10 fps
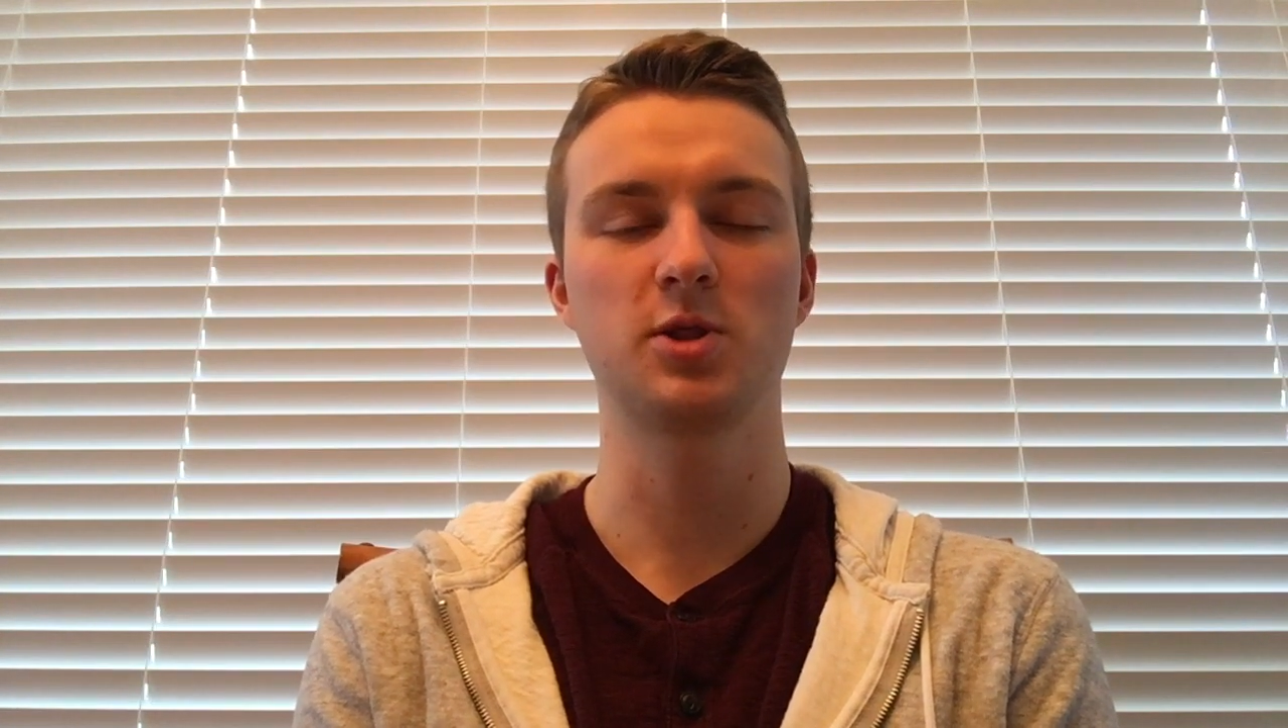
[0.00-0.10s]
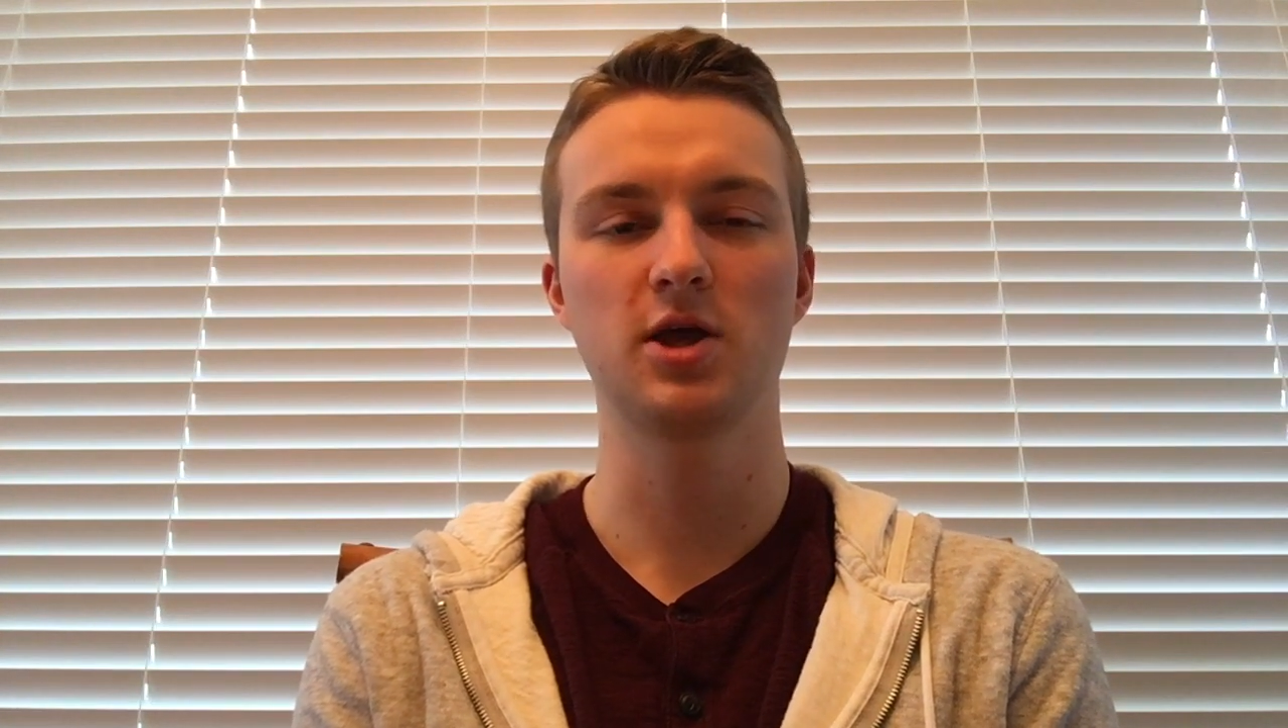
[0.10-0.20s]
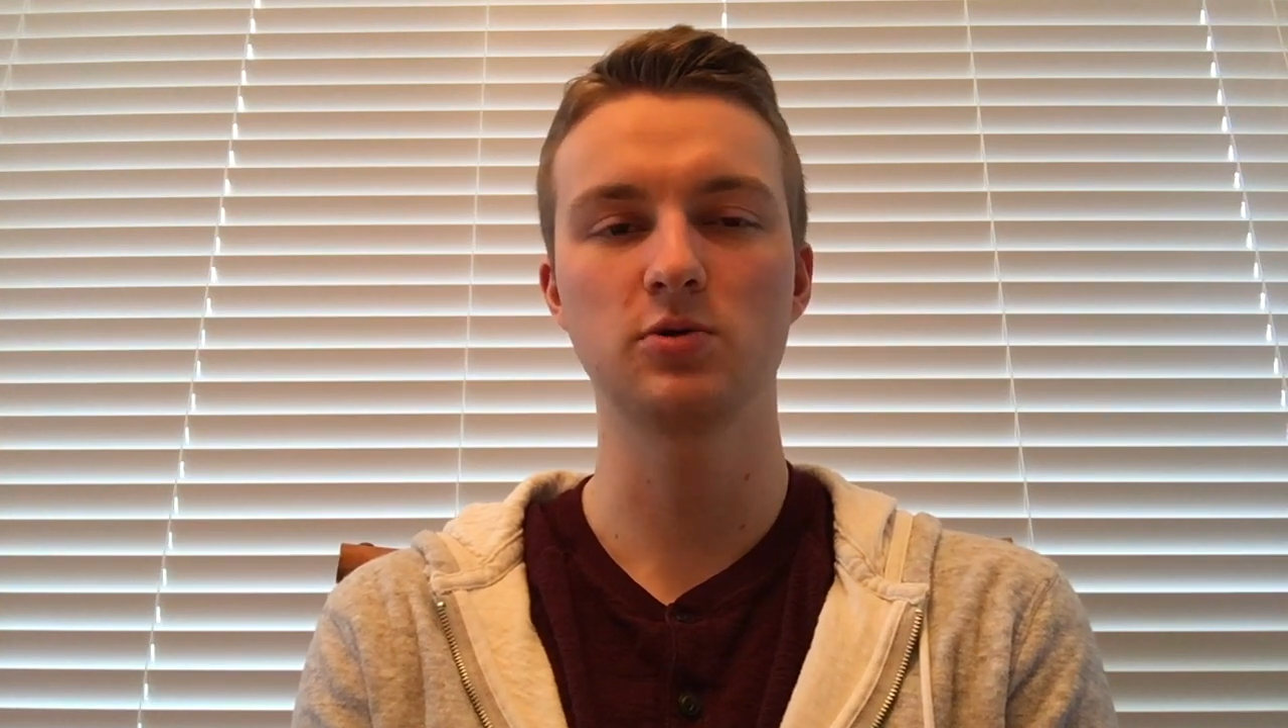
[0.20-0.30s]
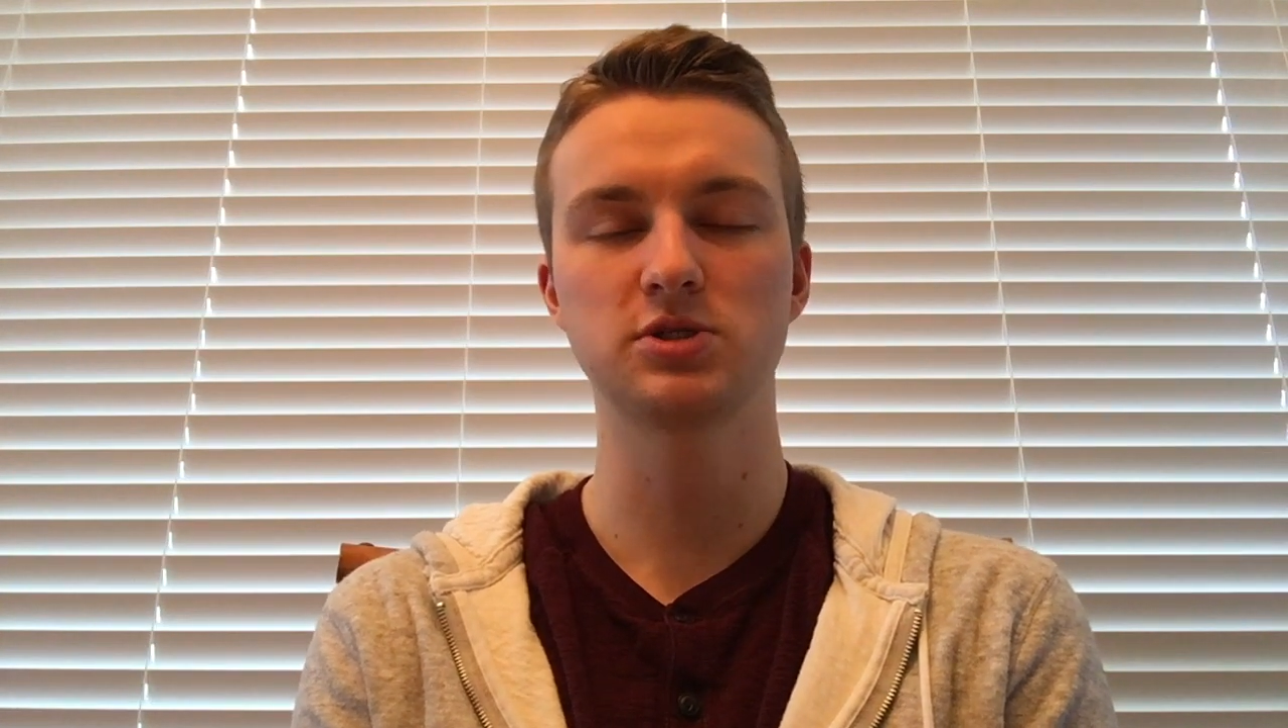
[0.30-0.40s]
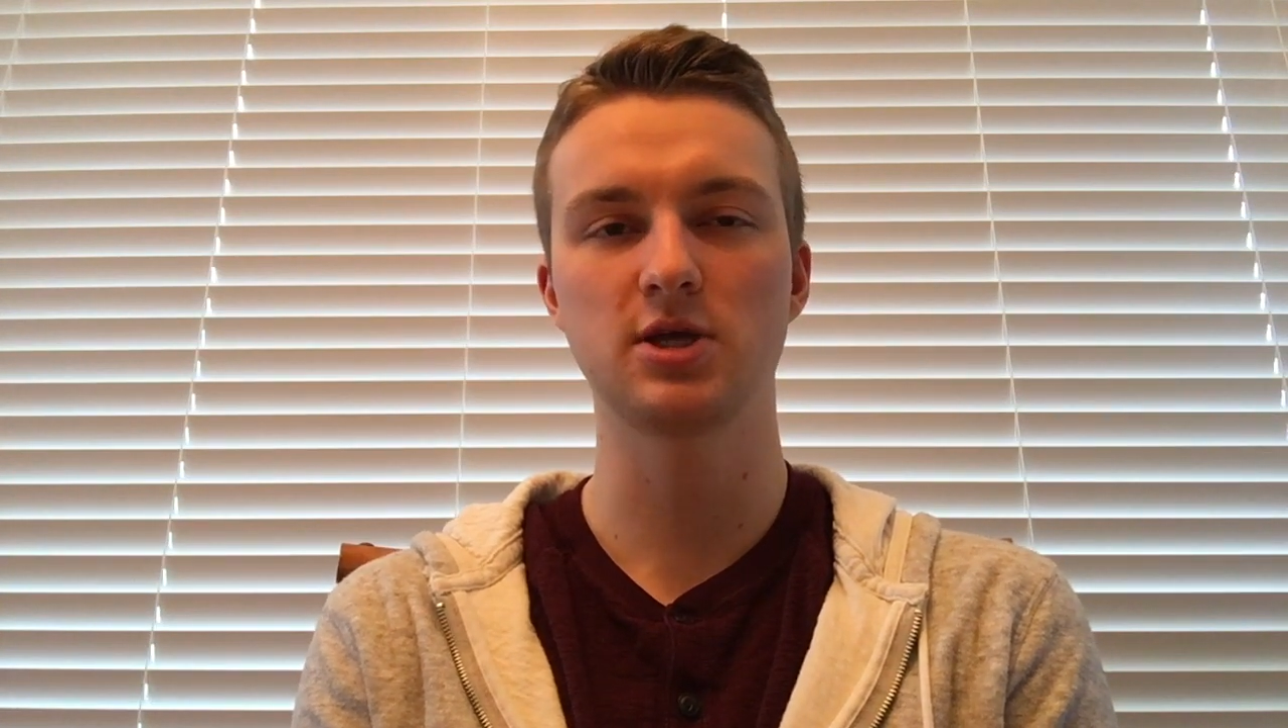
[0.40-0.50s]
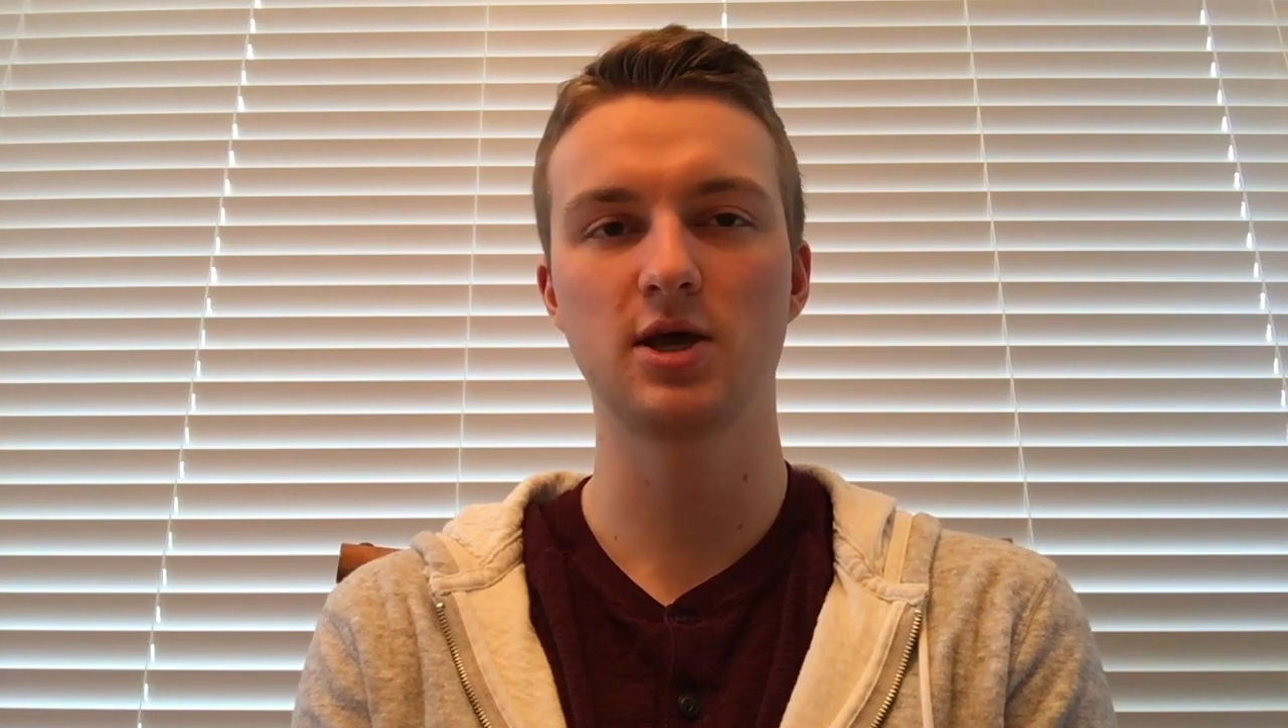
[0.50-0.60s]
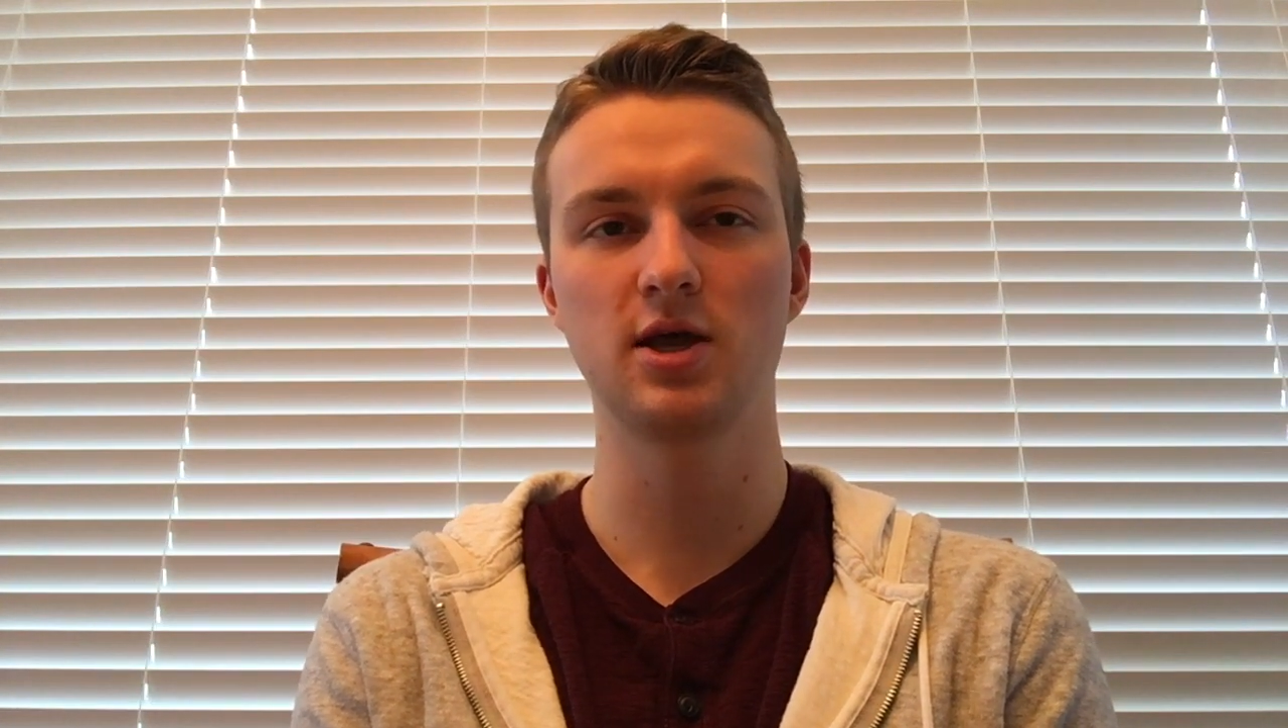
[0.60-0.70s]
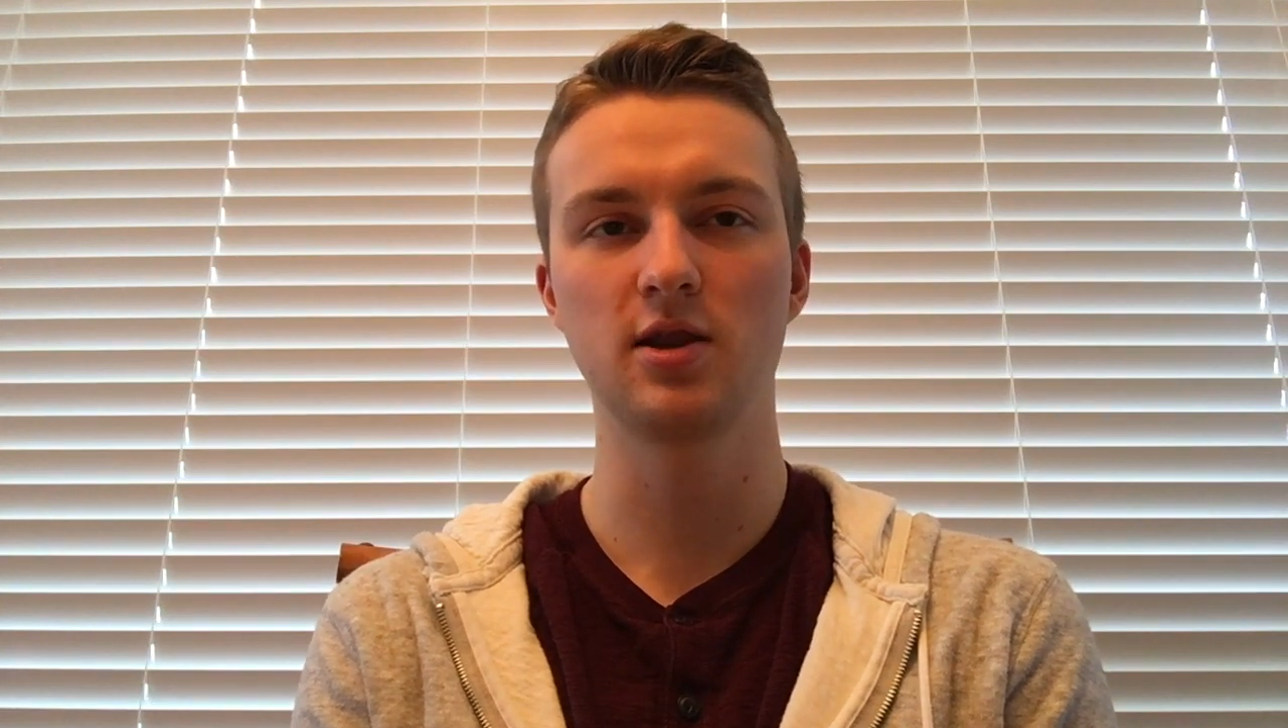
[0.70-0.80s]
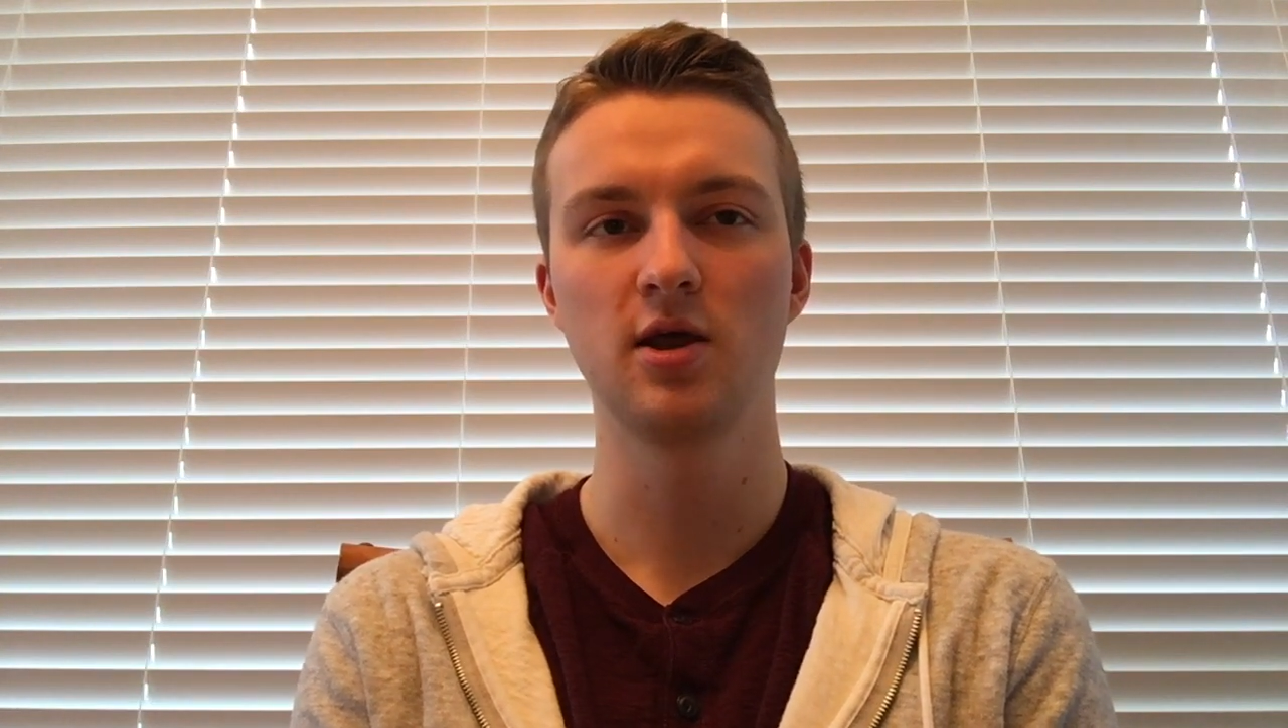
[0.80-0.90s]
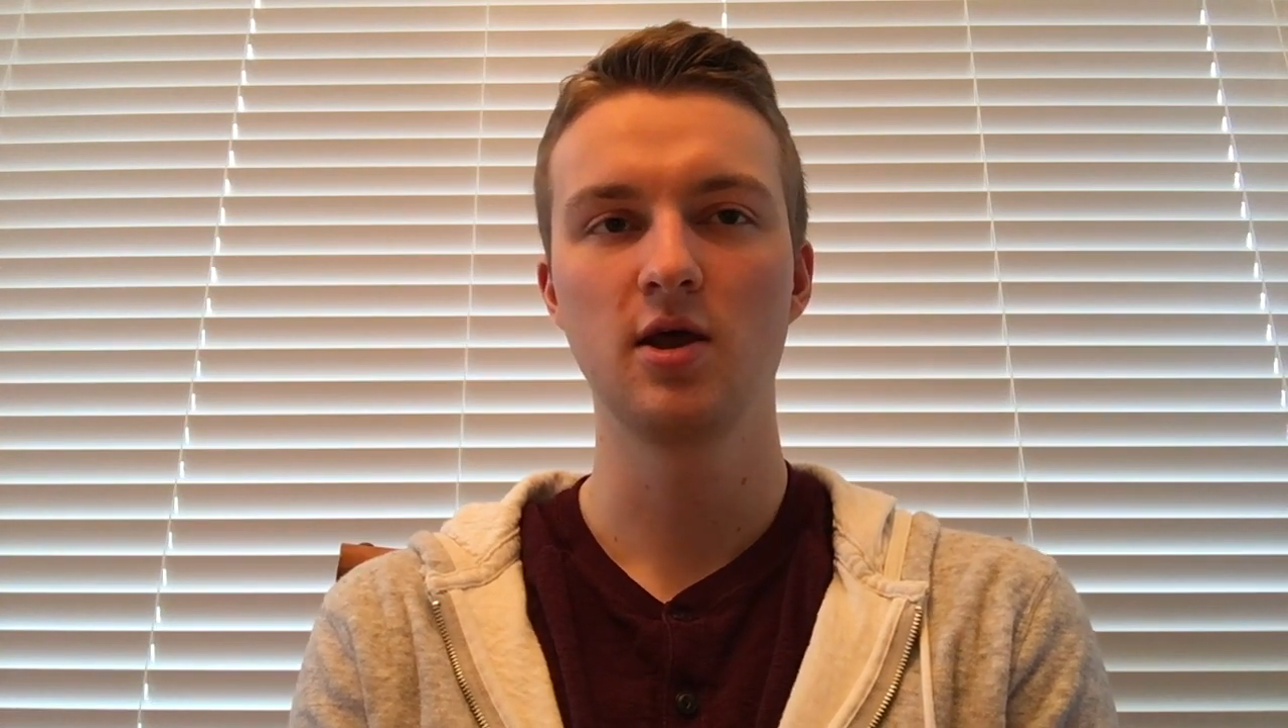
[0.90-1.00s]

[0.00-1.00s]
the outside.